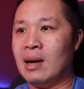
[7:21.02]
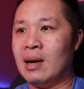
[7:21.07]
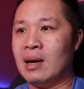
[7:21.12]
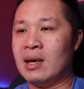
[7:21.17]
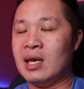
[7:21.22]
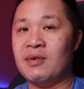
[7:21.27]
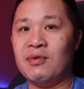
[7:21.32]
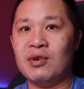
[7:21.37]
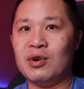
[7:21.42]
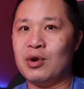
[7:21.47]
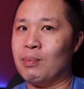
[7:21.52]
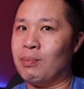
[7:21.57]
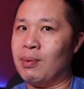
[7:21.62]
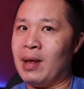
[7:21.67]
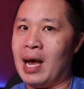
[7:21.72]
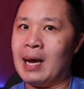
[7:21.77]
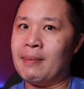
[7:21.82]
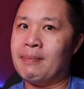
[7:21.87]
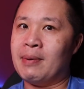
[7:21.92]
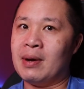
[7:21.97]
even your
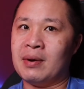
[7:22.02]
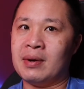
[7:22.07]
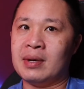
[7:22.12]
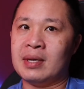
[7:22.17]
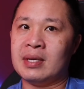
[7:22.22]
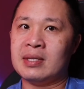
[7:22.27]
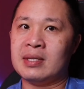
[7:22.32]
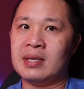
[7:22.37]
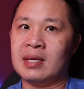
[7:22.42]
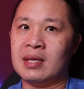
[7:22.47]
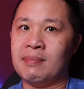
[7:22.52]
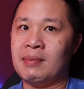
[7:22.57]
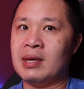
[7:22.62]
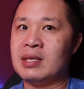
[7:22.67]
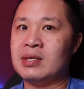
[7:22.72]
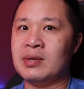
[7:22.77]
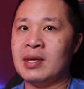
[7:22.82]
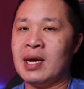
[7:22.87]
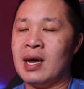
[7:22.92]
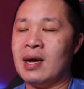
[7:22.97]
Blackberries in the
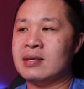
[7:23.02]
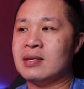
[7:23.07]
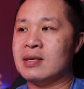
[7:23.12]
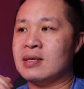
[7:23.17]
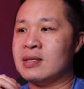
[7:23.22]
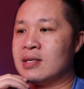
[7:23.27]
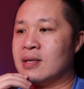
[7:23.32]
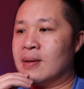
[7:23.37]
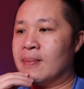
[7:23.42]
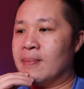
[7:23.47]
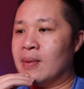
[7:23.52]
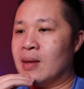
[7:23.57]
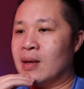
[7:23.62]
mid-2000s.